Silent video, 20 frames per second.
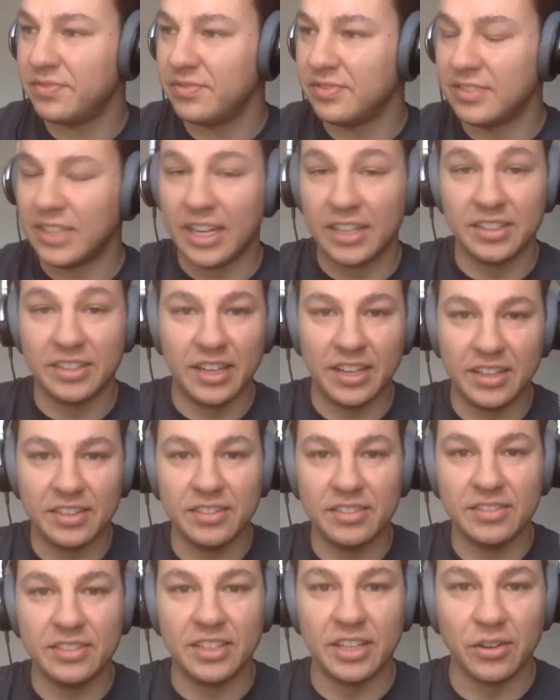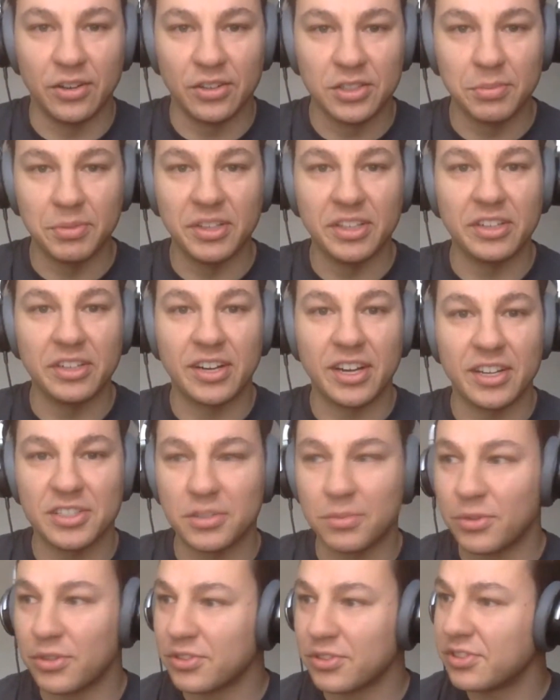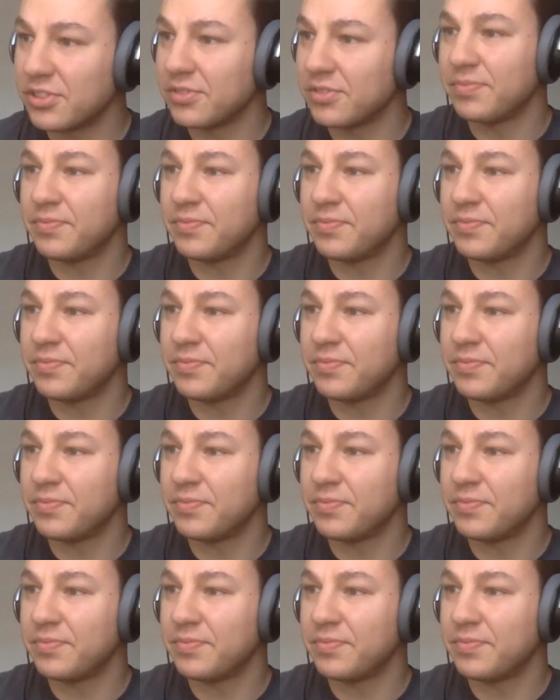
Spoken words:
And ultimately your customers.